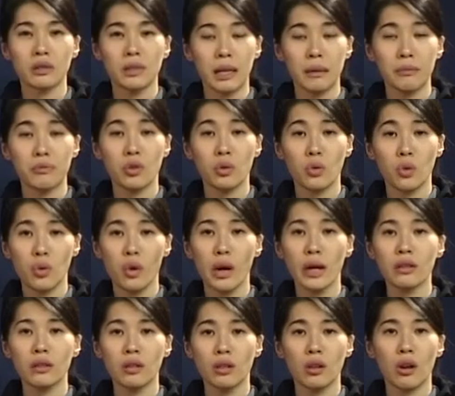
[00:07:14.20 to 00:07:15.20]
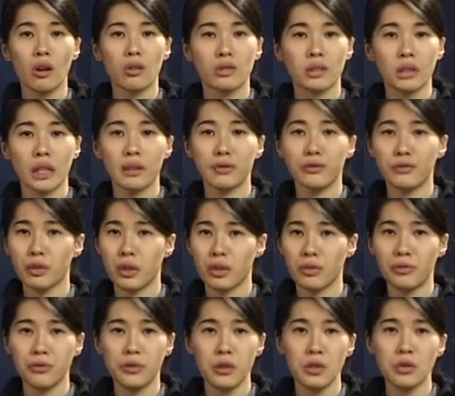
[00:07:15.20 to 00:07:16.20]
time, for quite a long time, for a
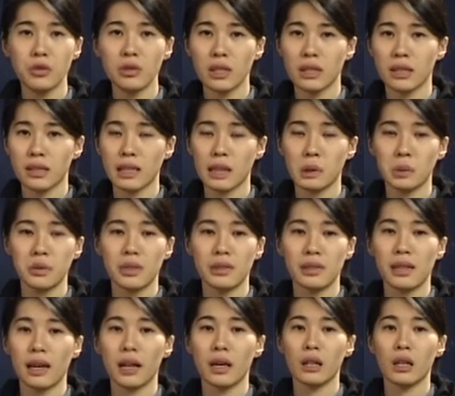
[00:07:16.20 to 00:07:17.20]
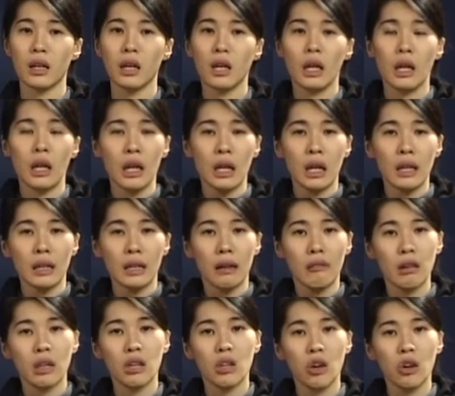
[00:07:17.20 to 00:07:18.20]
few years, I would say.
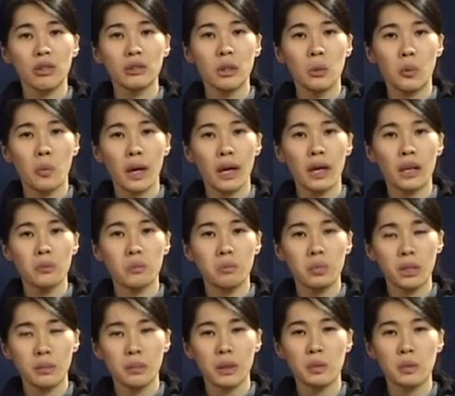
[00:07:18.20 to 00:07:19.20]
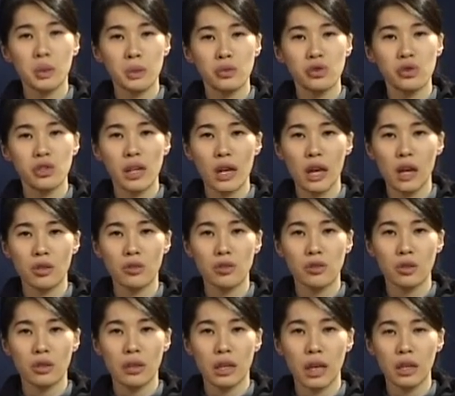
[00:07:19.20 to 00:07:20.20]
Now, along the way, people will change,
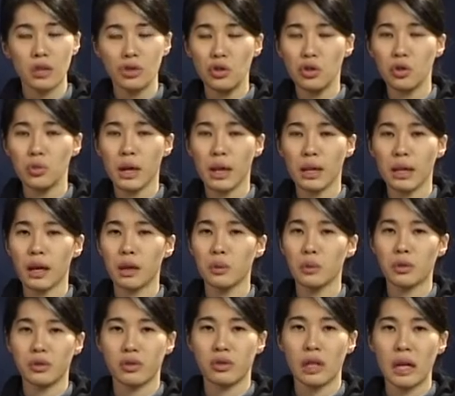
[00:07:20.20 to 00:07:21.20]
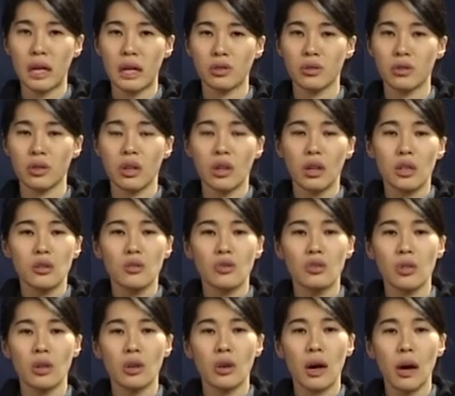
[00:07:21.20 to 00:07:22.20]
okay? You and I will change.
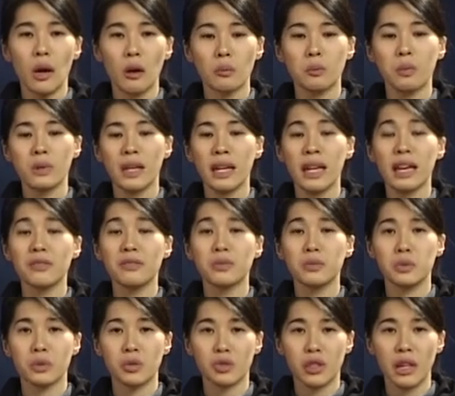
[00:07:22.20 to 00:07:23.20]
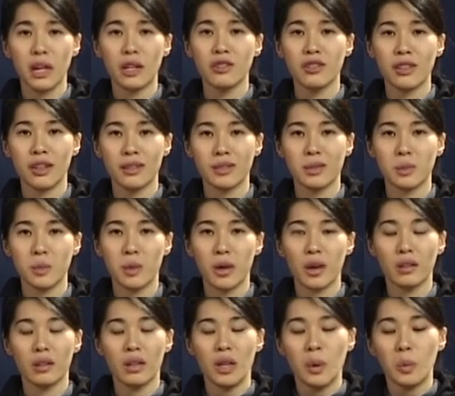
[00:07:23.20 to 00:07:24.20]
So our beliefs would change as
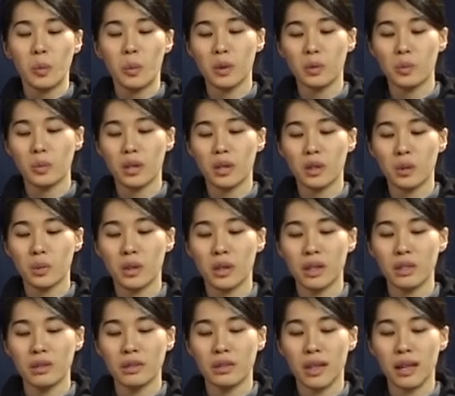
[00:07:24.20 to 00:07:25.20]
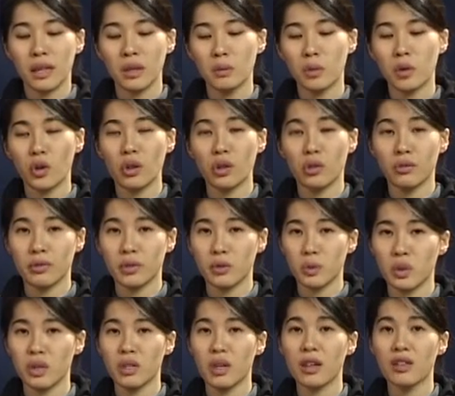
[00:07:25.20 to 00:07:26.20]
well when we
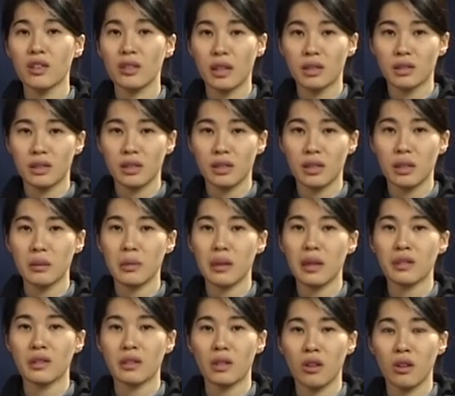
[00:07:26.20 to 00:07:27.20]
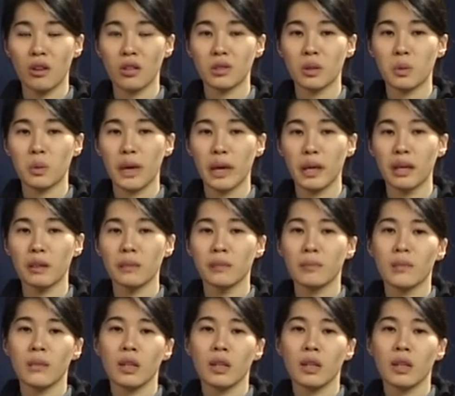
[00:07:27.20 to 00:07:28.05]
change our schemas along the way.